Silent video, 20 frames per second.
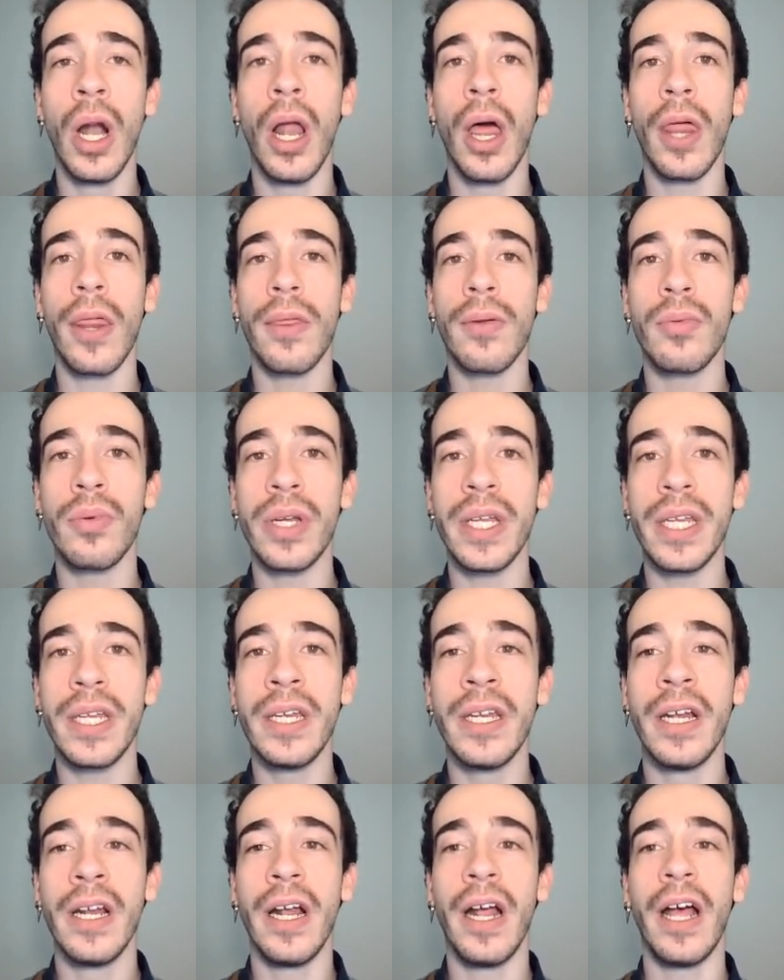3,
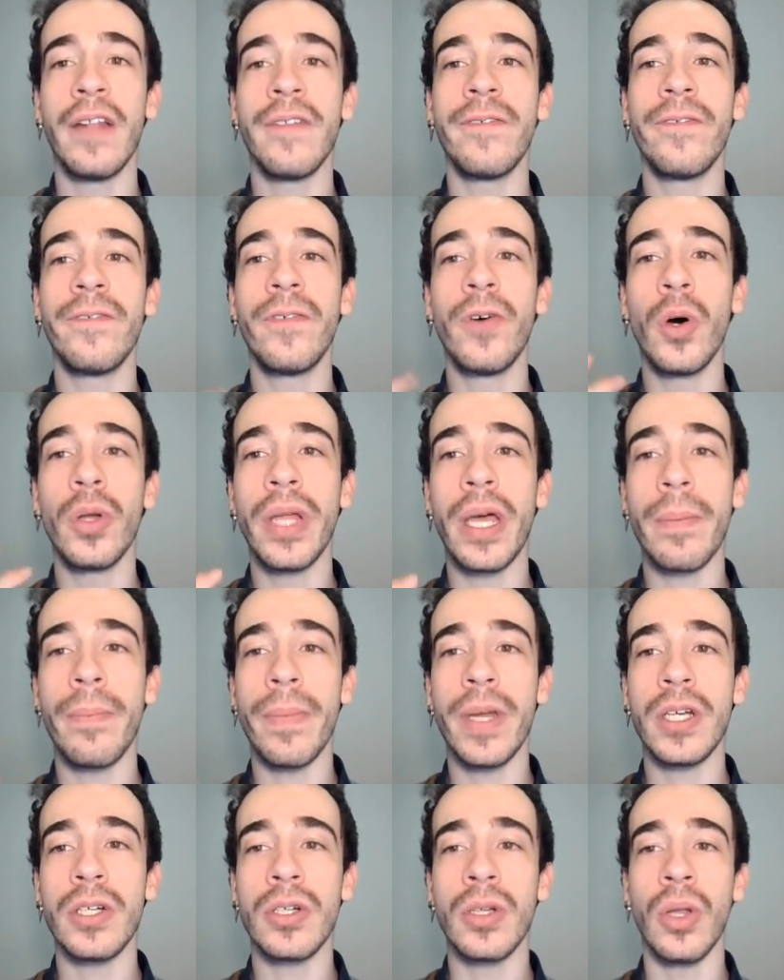and
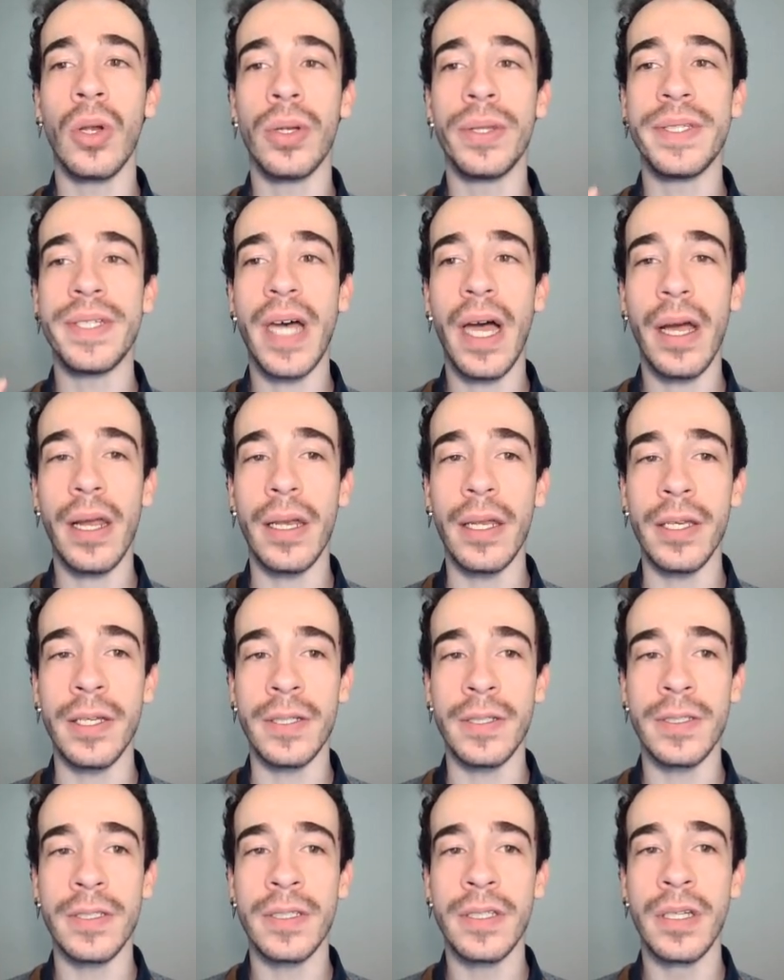4-dimensional
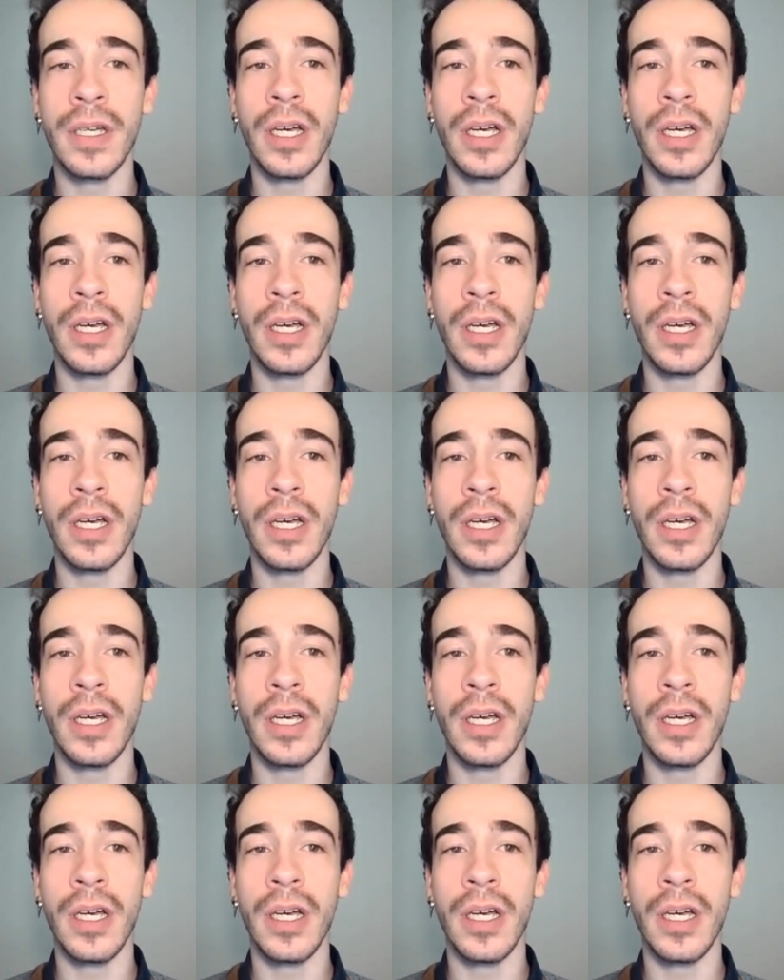tilings,